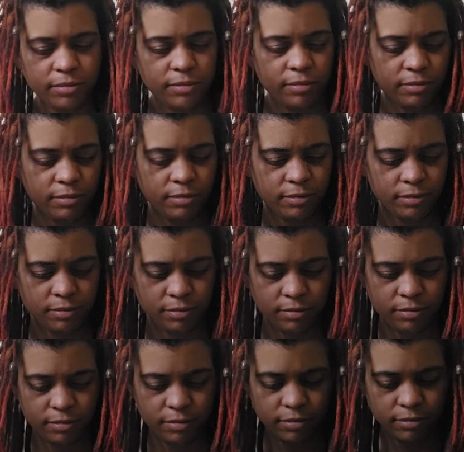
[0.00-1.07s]

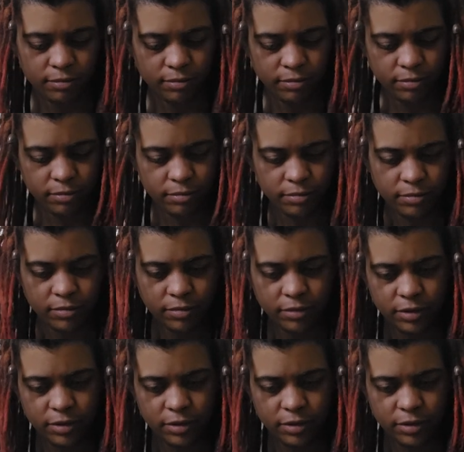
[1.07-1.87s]
[no speech]